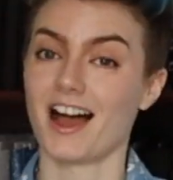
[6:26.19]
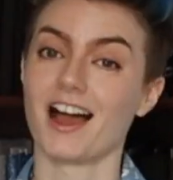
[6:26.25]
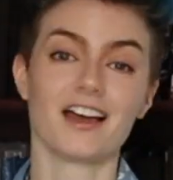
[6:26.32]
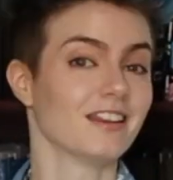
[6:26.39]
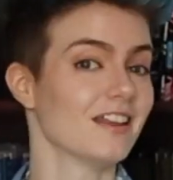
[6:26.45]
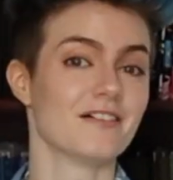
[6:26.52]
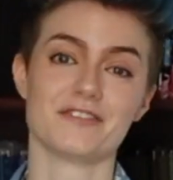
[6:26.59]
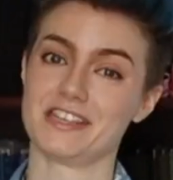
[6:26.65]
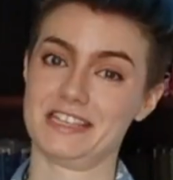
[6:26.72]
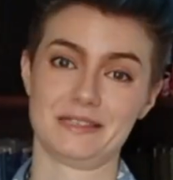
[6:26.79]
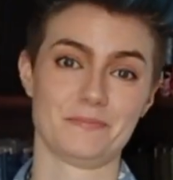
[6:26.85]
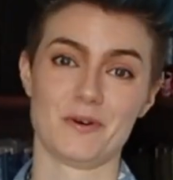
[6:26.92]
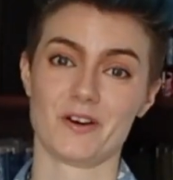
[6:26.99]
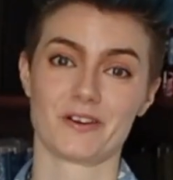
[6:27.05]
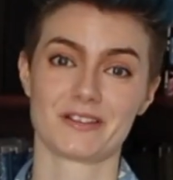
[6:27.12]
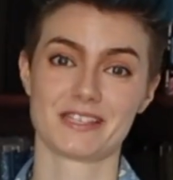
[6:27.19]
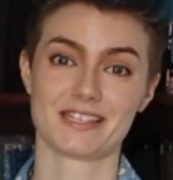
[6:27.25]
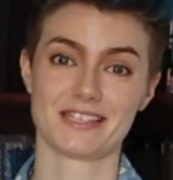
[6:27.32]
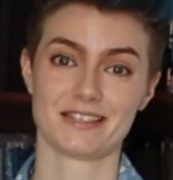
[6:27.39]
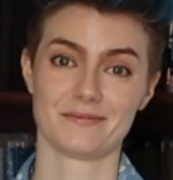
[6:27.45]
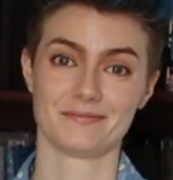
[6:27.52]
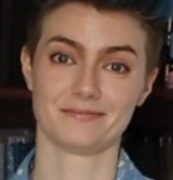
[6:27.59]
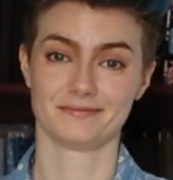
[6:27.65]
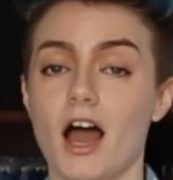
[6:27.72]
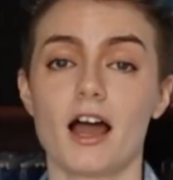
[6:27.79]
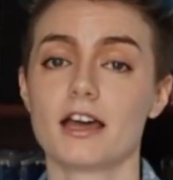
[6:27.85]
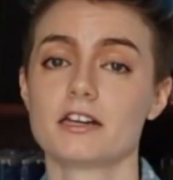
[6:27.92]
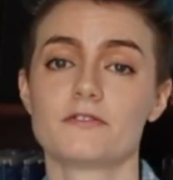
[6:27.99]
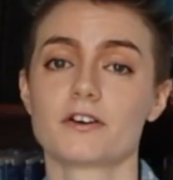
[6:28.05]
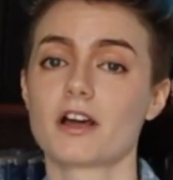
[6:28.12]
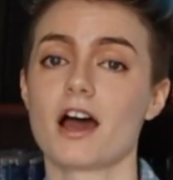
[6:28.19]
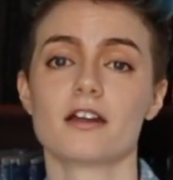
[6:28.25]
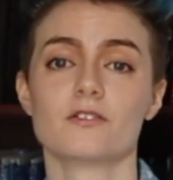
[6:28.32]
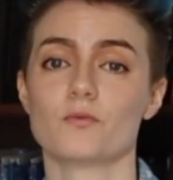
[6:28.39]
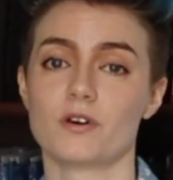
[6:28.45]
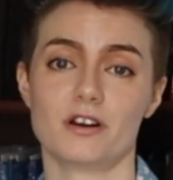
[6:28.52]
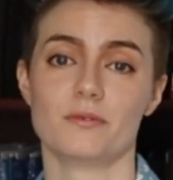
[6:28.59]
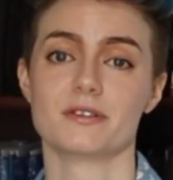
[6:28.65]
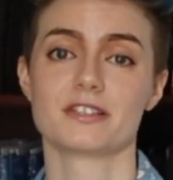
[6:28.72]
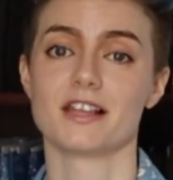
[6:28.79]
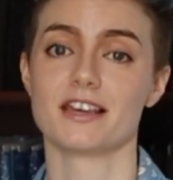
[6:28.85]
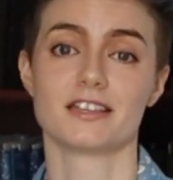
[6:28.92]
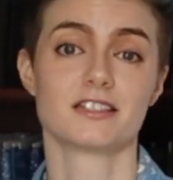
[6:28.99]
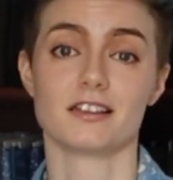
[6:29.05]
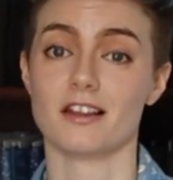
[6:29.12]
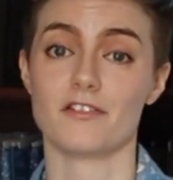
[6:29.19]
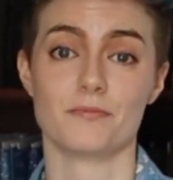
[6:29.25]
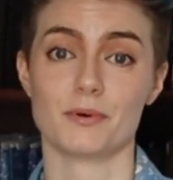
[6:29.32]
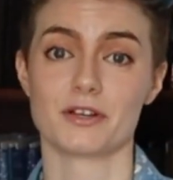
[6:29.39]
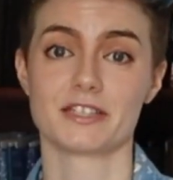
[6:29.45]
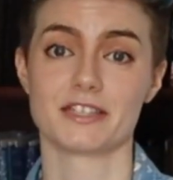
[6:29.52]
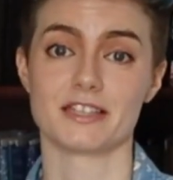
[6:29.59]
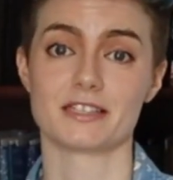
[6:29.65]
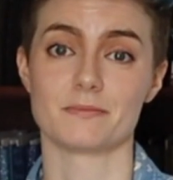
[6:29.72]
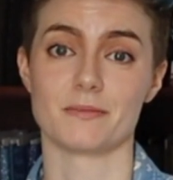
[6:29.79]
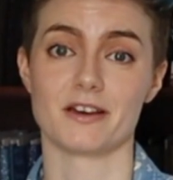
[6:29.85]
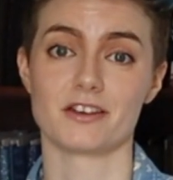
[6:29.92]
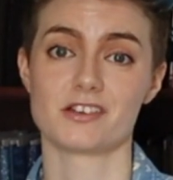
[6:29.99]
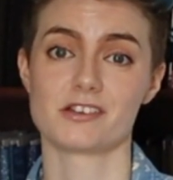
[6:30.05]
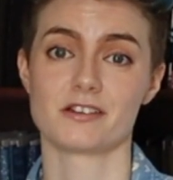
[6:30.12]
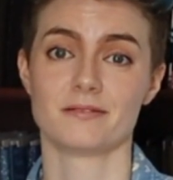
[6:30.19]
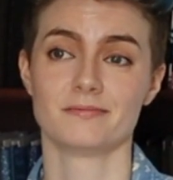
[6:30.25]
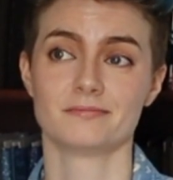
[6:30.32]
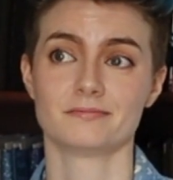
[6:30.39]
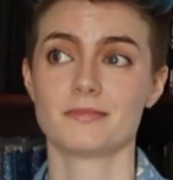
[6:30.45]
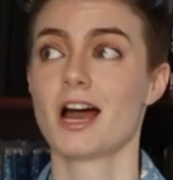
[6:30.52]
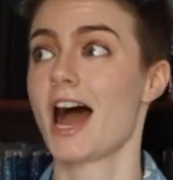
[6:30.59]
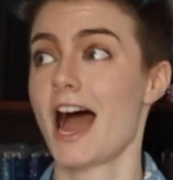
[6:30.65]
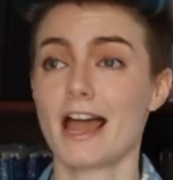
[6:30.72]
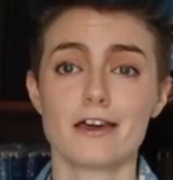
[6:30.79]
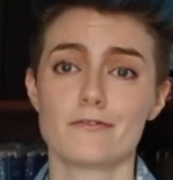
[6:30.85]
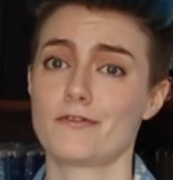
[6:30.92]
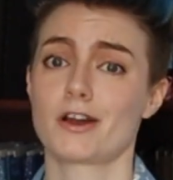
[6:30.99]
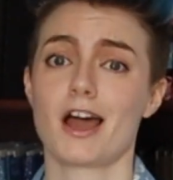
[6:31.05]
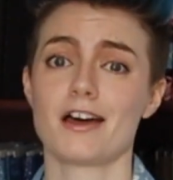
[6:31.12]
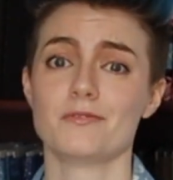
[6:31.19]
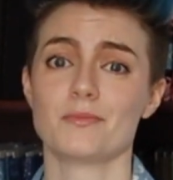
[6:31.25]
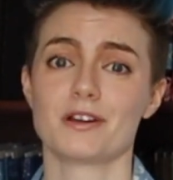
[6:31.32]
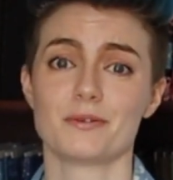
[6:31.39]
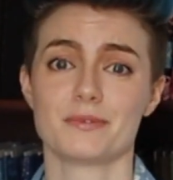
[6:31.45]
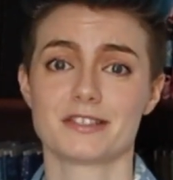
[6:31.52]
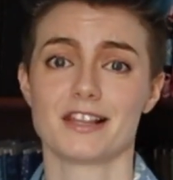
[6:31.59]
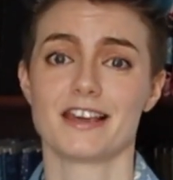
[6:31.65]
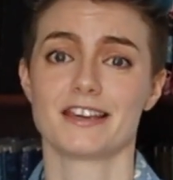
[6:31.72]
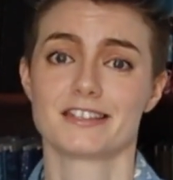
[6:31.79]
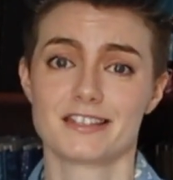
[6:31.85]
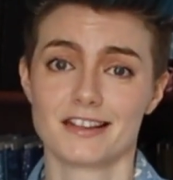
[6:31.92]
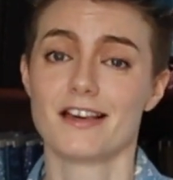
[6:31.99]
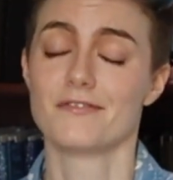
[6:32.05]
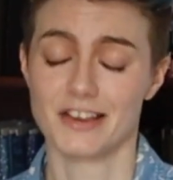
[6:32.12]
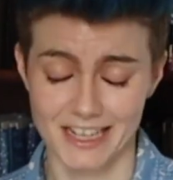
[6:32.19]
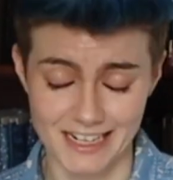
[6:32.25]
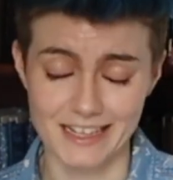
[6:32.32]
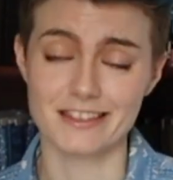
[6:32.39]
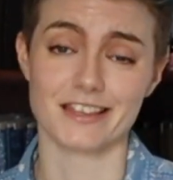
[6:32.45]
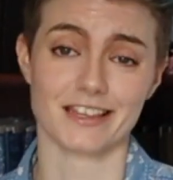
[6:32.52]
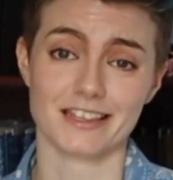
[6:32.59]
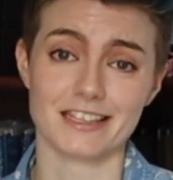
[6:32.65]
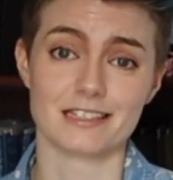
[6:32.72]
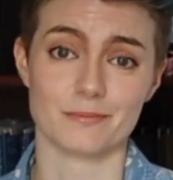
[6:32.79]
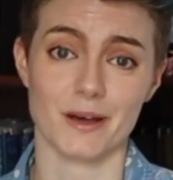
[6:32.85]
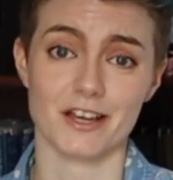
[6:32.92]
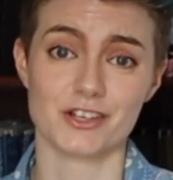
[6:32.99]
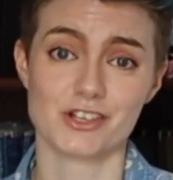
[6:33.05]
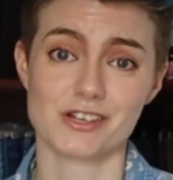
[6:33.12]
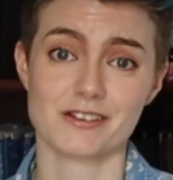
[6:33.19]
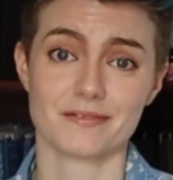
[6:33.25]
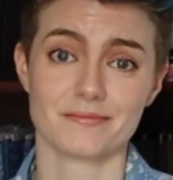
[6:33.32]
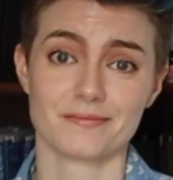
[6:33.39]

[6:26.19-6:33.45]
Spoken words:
I love these books. I had forgotten what it was like to love books this much. I had forgotten what it was like to love anything this much.